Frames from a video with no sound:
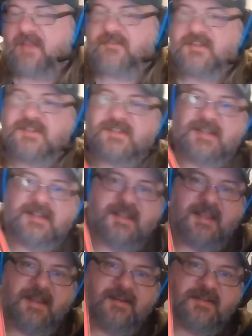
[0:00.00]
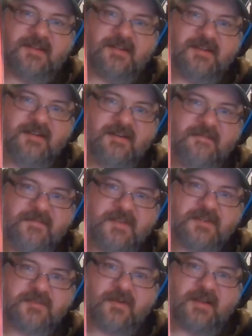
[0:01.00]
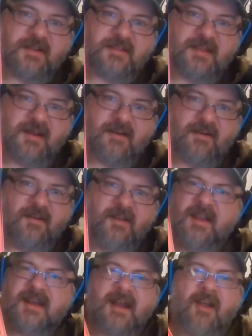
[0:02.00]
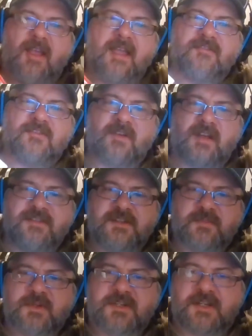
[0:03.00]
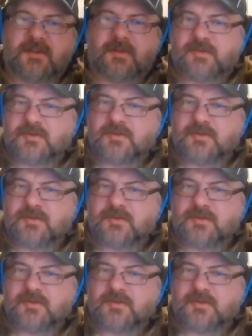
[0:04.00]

haven't seen that, is right there. Now, I haven't read this particular